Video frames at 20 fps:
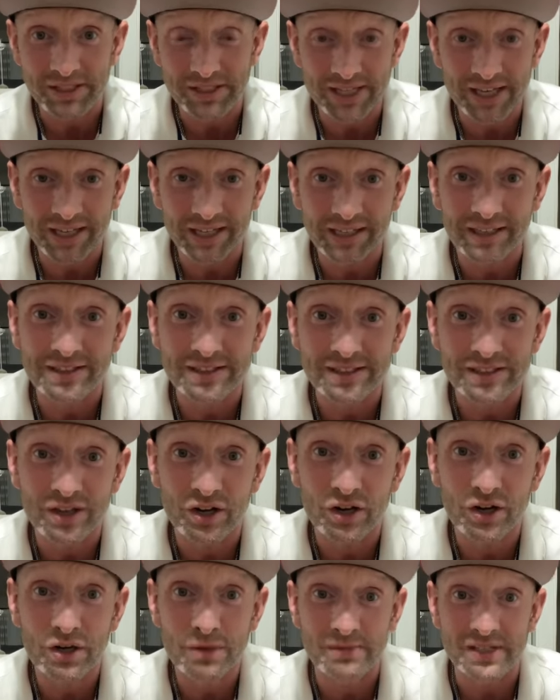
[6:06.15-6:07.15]
singing
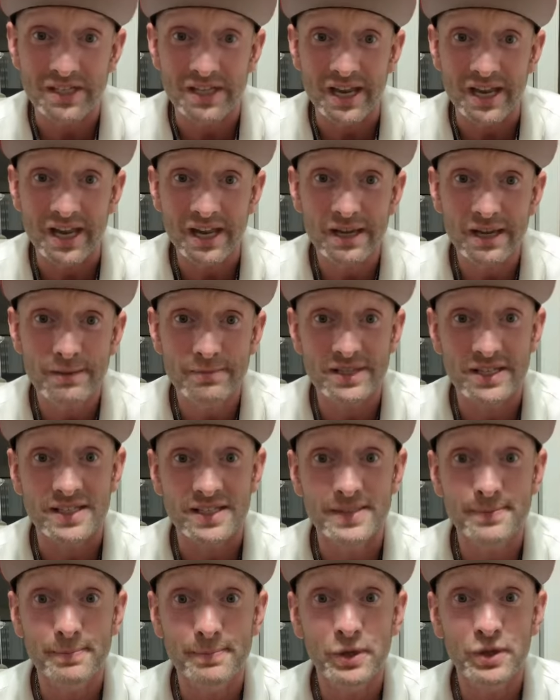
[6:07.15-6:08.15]
psalms and hymns and
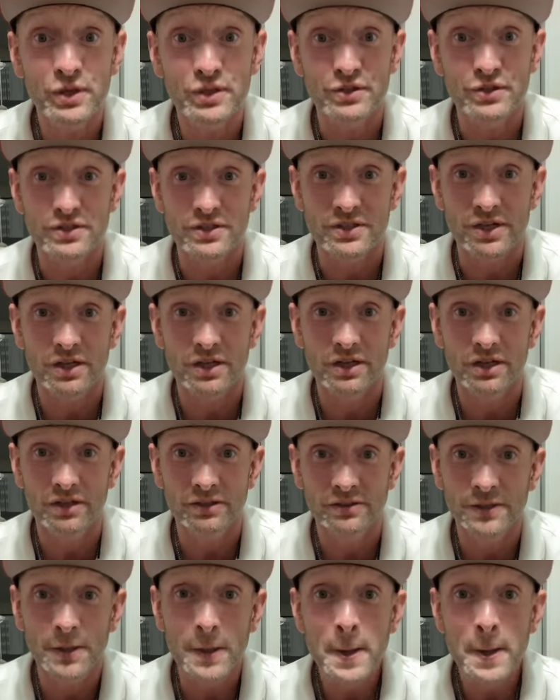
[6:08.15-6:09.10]
spiritual song